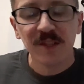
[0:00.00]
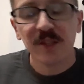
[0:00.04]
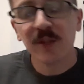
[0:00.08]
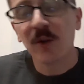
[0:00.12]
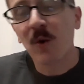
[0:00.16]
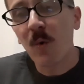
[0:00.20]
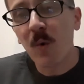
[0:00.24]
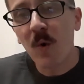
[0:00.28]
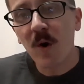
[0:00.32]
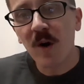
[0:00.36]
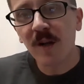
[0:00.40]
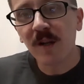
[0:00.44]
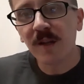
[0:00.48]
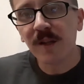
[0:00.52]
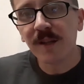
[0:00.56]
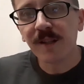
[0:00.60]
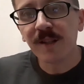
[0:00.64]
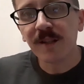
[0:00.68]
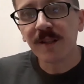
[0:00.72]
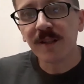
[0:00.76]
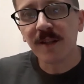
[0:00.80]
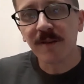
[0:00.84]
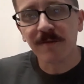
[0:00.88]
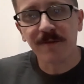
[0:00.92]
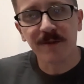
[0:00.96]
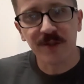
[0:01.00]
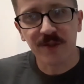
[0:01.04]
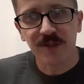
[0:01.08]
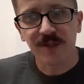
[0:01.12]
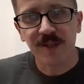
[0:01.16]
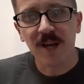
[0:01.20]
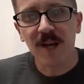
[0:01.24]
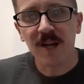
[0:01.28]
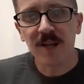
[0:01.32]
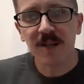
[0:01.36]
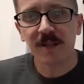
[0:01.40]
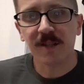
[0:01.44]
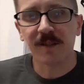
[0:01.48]
the quality of the
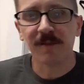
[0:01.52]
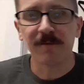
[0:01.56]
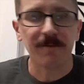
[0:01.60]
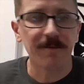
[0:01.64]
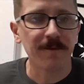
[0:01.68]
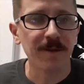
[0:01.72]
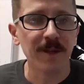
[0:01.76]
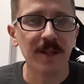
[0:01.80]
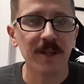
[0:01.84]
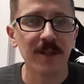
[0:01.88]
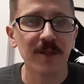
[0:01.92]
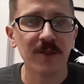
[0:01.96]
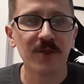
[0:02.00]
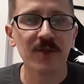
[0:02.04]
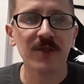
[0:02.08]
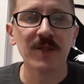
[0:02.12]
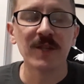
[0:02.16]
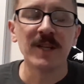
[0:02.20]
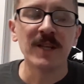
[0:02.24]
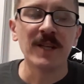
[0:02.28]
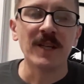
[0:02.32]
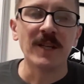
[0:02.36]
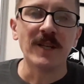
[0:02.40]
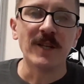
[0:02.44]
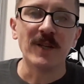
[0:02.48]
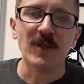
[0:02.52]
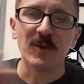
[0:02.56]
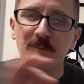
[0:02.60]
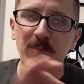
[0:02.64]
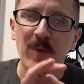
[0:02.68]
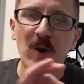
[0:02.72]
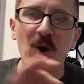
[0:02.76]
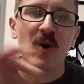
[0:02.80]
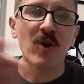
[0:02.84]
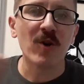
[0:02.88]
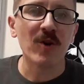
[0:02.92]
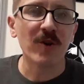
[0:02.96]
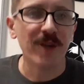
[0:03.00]
stock and finish is
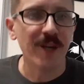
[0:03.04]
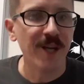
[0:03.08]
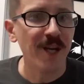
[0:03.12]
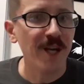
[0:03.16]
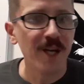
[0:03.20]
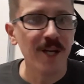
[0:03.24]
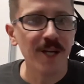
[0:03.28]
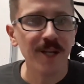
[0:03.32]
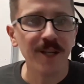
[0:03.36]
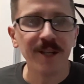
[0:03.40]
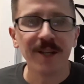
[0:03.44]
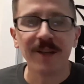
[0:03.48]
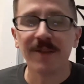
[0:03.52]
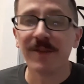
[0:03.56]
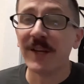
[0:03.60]
par none.